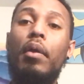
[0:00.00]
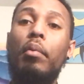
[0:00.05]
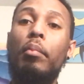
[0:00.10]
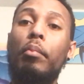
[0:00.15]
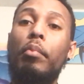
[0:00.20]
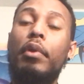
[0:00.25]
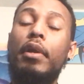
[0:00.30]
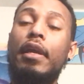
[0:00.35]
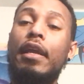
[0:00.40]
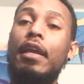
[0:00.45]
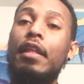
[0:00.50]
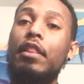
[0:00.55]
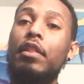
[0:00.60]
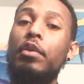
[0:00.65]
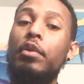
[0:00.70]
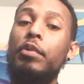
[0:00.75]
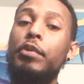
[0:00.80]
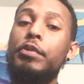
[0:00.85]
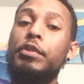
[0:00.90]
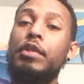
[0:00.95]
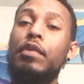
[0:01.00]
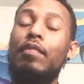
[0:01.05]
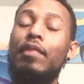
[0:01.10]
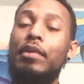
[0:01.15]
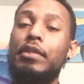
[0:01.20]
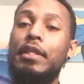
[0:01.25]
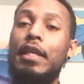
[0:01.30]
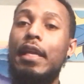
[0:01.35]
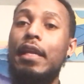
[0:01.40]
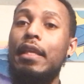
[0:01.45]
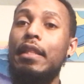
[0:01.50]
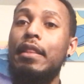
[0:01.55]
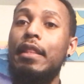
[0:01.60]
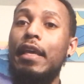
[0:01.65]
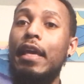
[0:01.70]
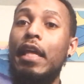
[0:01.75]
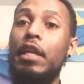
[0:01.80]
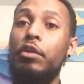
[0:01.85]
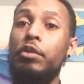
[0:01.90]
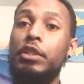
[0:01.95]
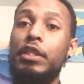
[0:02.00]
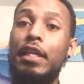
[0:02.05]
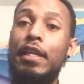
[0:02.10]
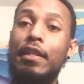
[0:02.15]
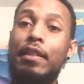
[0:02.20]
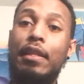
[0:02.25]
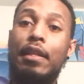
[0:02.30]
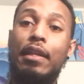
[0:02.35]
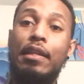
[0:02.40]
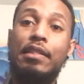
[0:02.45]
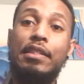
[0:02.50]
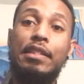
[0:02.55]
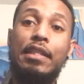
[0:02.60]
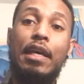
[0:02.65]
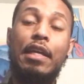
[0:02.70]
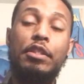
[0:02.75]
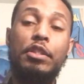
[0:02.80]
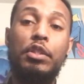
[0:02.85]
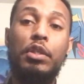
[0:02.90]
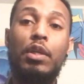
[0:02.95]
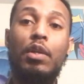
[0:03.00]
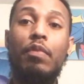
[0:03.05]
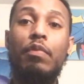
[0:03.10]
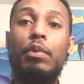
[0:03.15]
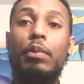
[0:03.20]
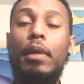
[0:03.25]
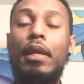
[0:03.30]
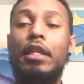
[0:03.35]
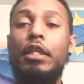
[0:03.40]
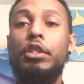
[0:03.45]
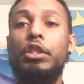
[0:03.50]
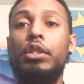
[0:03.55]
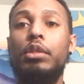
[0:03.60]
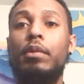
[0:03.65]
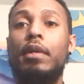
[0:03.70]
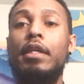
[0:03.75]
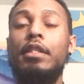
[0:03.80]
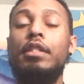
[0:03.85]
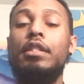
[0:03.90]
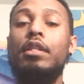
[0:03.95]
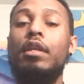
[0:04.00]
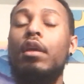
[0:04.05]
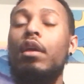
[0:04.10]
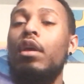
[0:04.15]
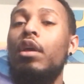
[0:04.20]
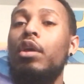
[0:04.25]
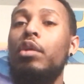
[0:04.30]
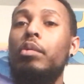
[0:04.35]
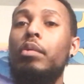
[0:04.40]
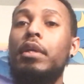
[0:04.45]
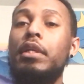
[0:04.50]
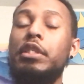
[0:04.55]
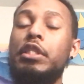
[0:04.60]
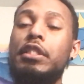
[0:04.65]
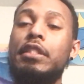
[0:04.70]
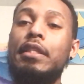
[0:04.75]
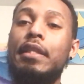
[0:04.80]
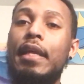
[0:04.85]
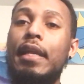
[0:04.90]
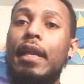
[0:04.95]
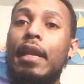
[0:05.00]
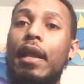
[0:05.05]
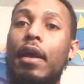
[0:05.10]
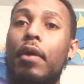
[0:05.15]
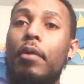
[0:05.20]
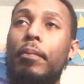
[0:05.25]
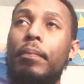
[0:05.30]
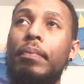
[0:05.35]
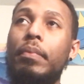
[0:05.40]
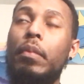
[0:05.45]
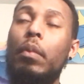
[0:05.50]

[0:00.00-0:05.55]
bringing in the new. So if there's anything energetically that does not serve you, any stress, you can just let it out.